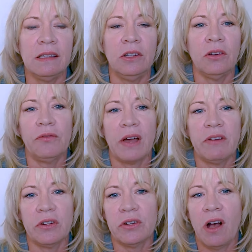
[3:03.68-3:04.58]

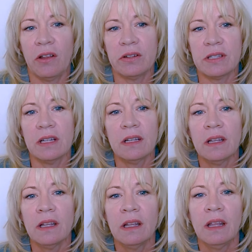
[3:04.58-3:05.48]
$500
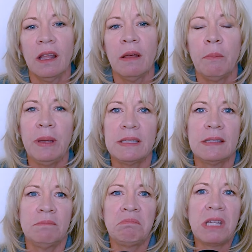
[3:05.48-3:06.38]

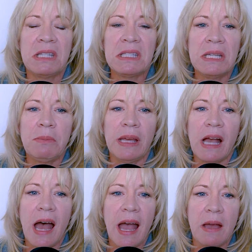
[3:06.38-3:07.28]
doesn't seem like
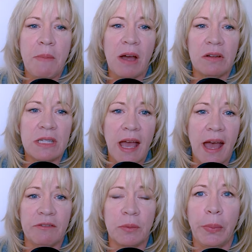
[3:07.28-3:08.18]
a high amount to
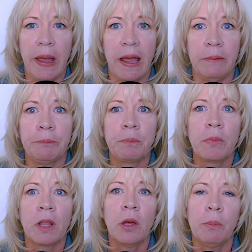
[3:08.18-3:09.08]
have to pay.
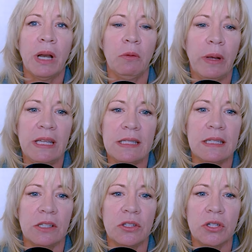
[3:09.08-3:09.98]
But I raised
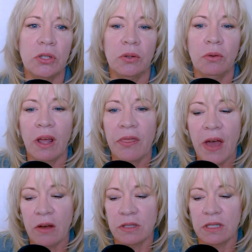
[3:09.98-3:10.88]
it to
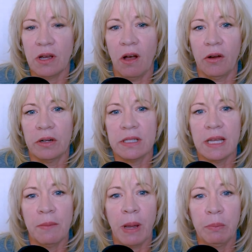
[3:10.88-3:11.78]
$1,000
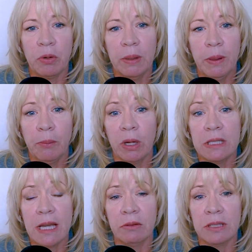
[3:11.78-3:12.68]
and my premium went
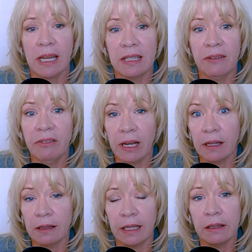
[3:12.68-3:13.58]
down
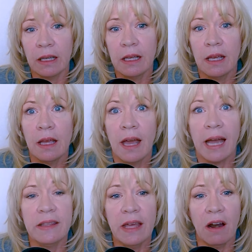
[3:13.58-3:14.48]
significantly. I
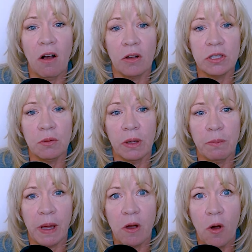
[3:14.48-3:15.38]
did that also with
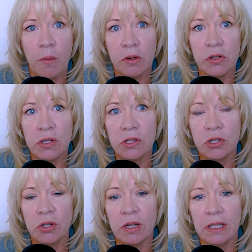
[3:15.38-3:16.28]
my homeowner's
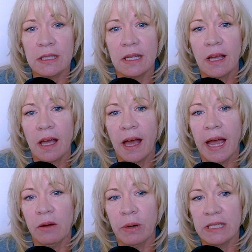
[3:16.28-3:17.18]
insurance. I
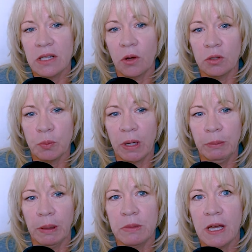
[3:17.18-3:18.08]
raised those
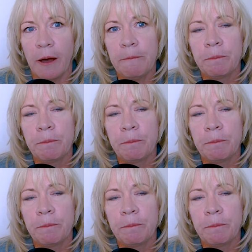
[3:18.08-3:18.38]
premiums up.